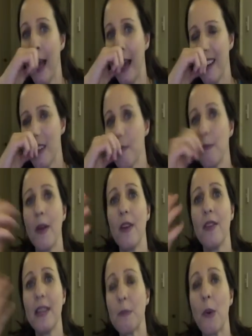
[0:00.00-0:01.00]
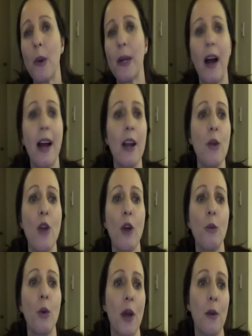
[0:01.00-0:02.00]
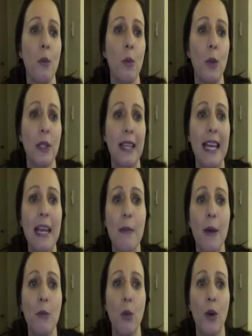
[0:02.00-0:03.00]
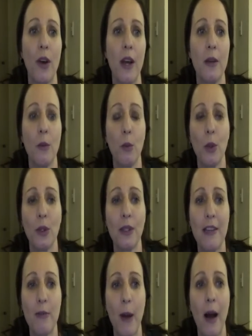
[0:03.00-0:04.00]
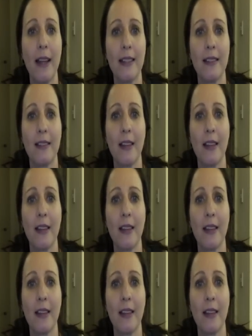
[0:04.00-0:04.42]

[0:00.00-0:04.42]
And at this point, I don't know what I will keep and what I will leave behind.